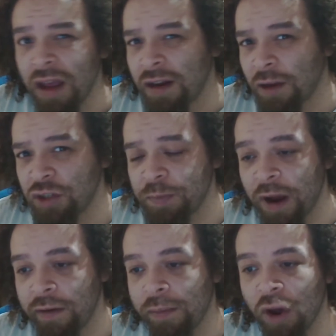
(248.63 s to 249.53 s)
Now just
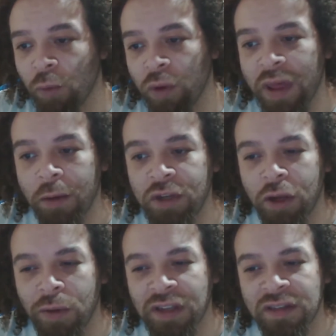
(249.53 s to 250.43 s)
bear in mind what that will
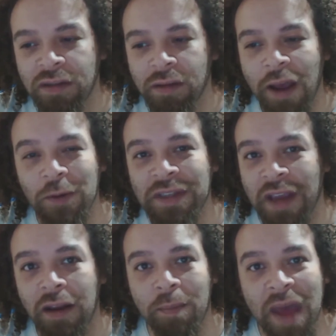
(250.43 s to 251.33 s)
do is that will
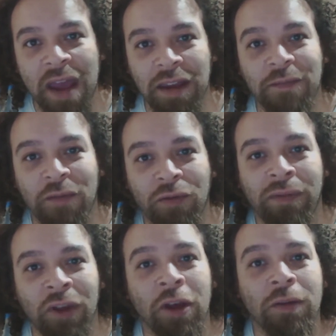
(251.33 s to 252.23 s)
send it back in for review,